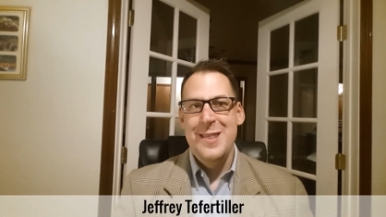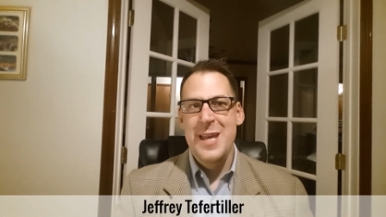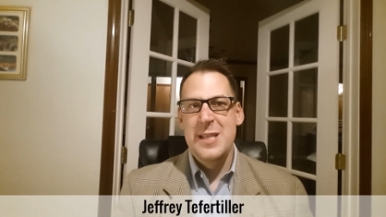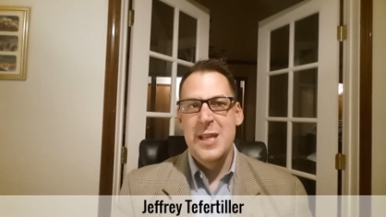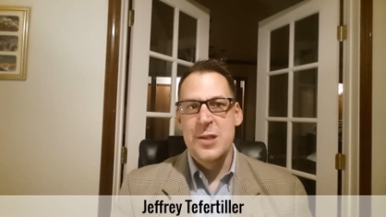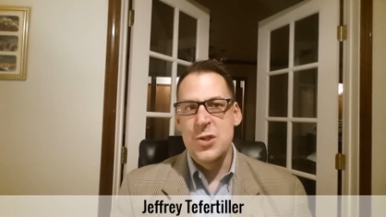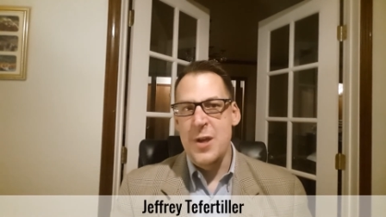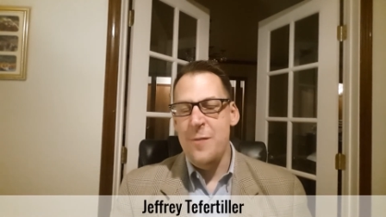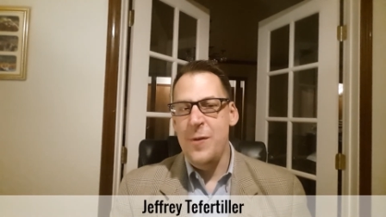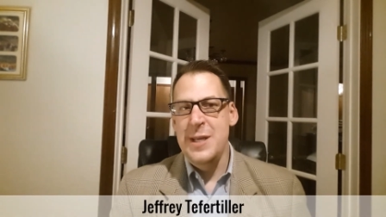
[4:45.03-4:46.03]
This is
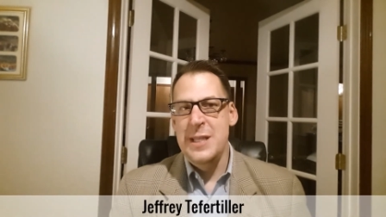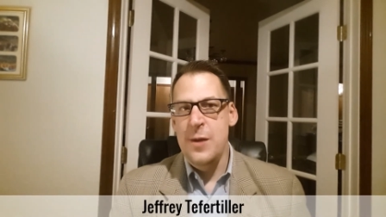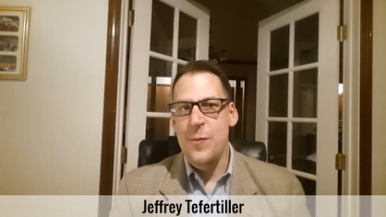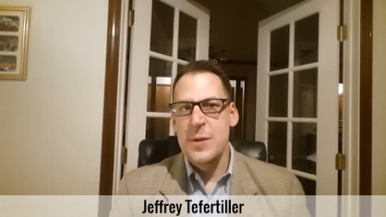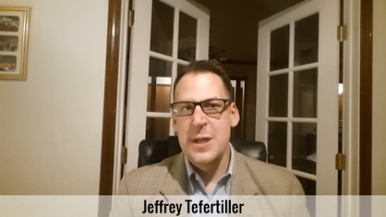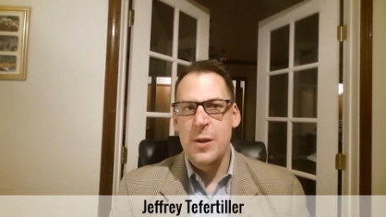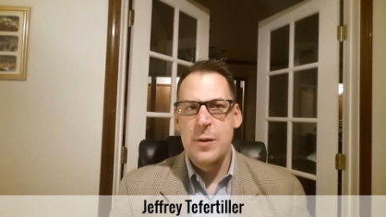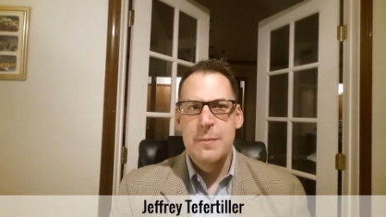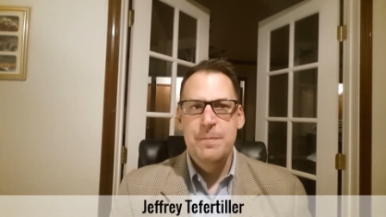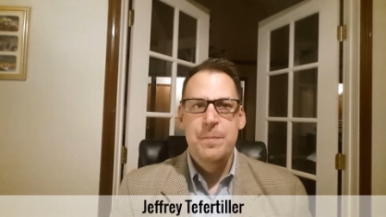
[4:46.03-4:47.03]
Jeffrey
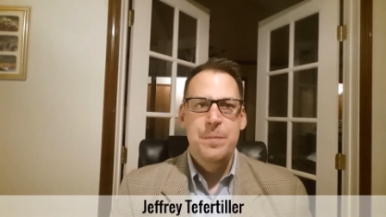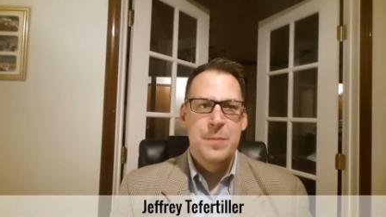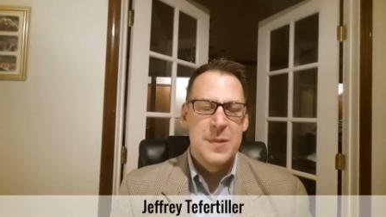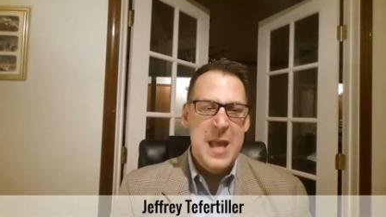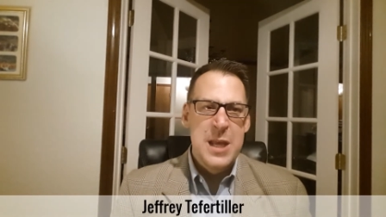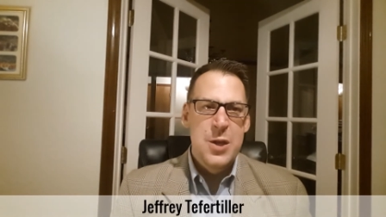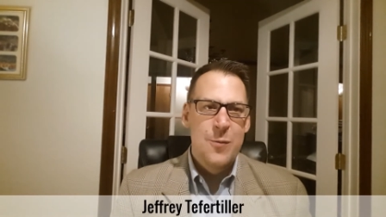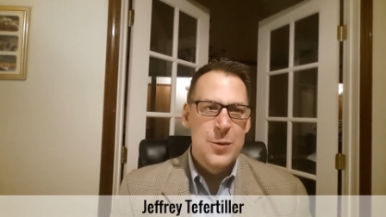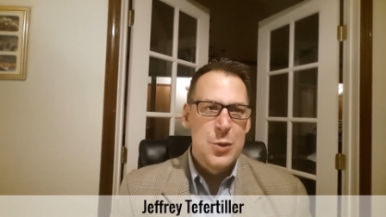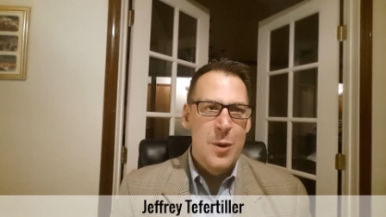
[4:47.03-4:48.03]
Tefertiller. Thank you
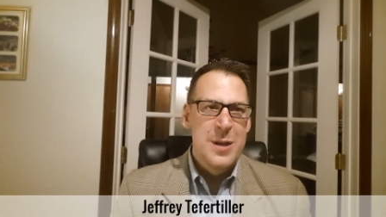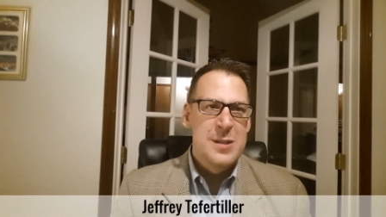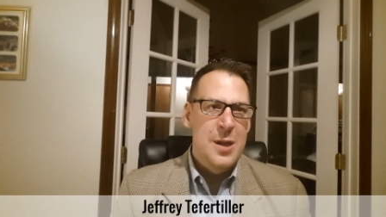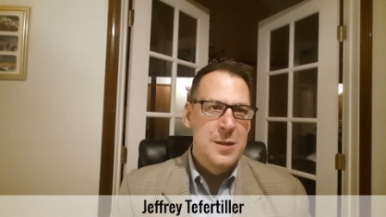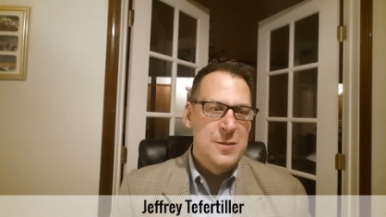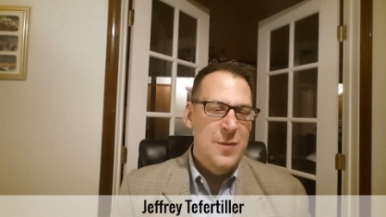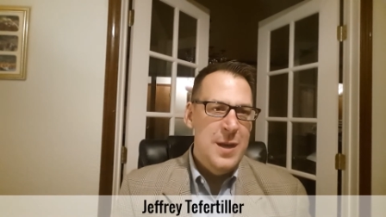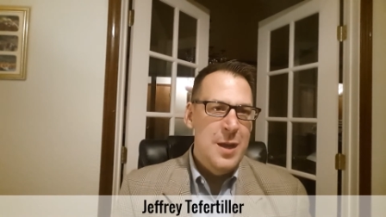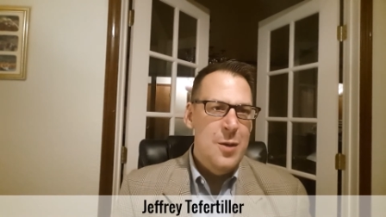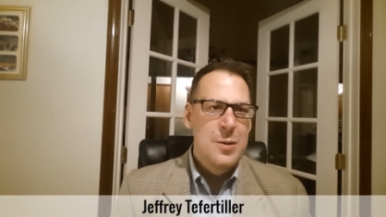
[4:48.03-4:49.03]
for joining us on this
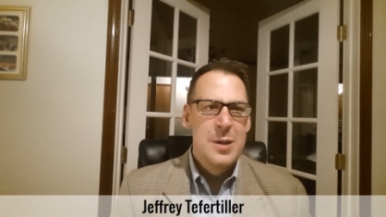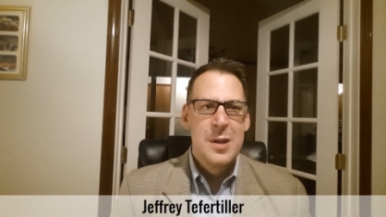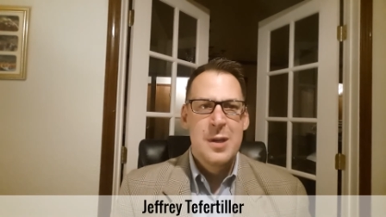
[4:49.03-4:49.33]
video.